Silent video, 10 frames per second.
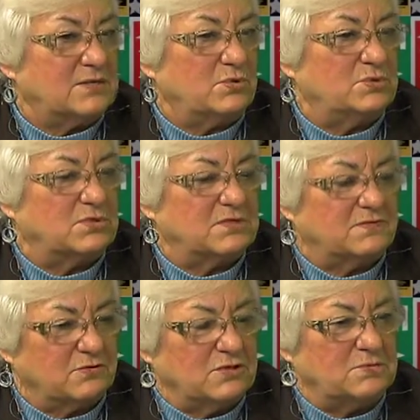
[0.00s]
which was the
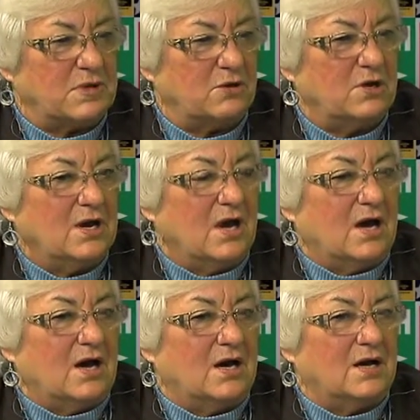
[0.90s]
first mayor
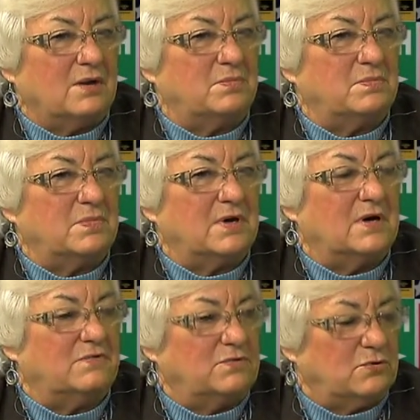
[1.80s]

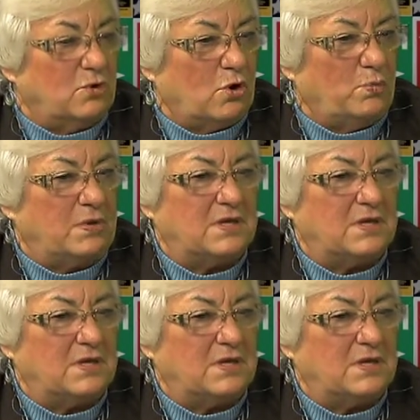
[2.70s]
of New Hope,